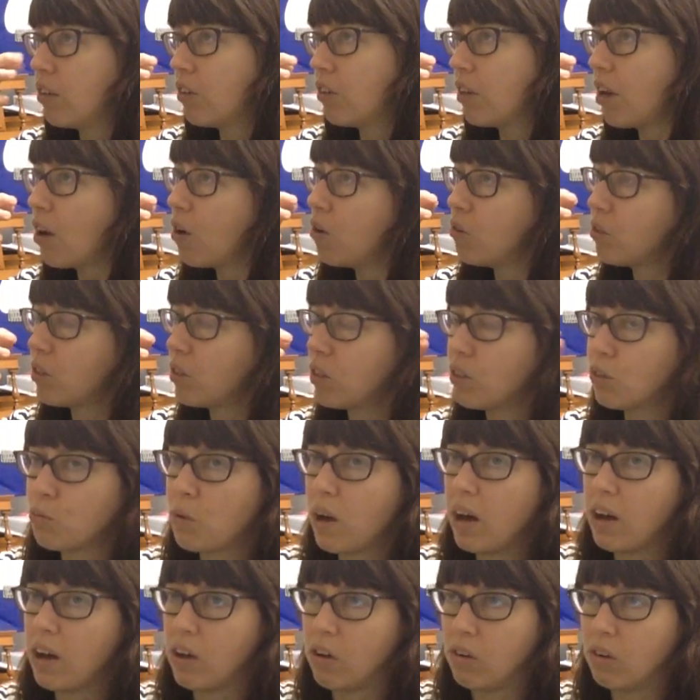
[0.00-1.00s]
your nose as
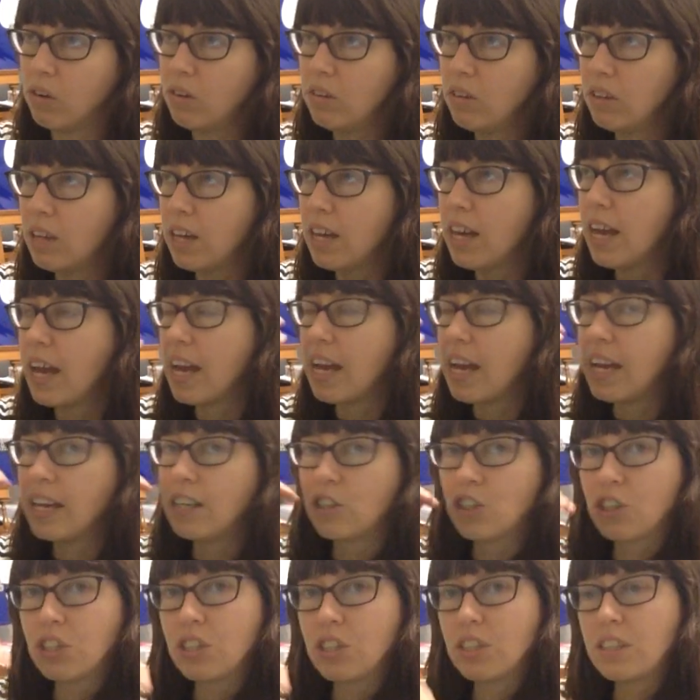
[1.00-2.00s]
well, it
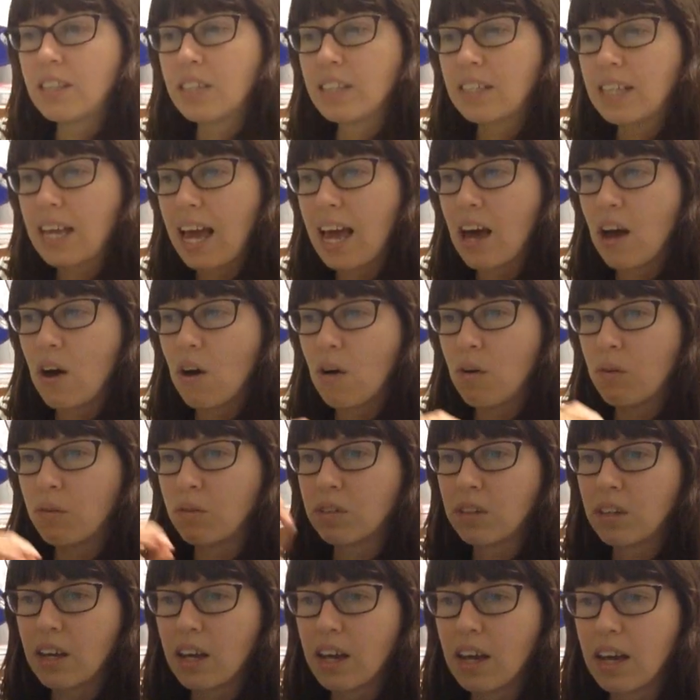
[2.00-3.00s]
should
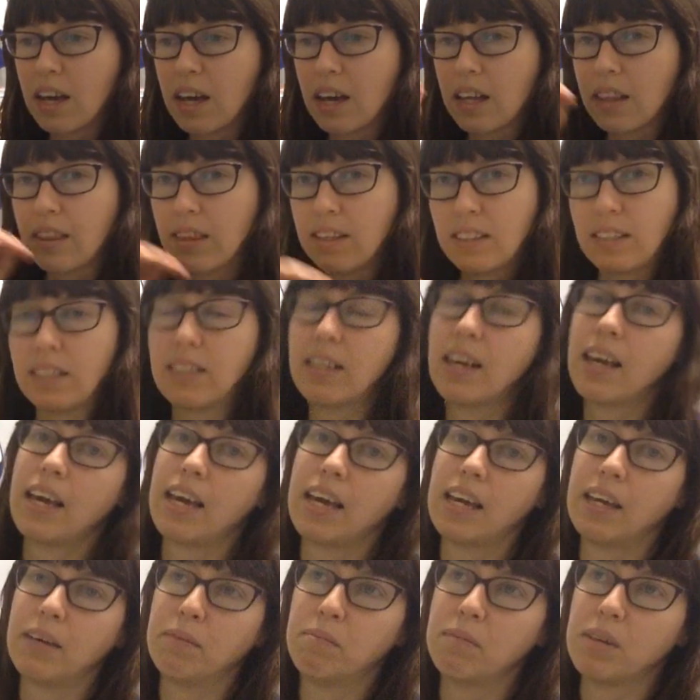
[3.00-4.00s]
sound the
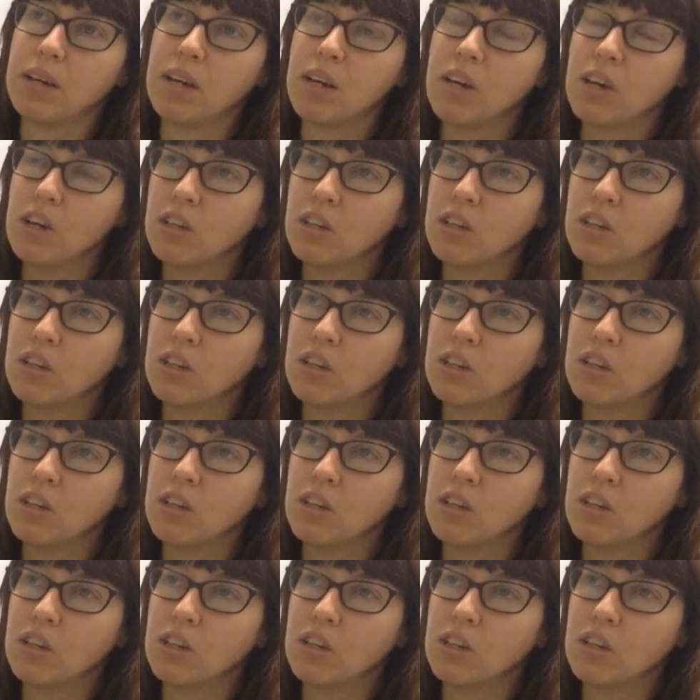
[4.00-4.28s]
same.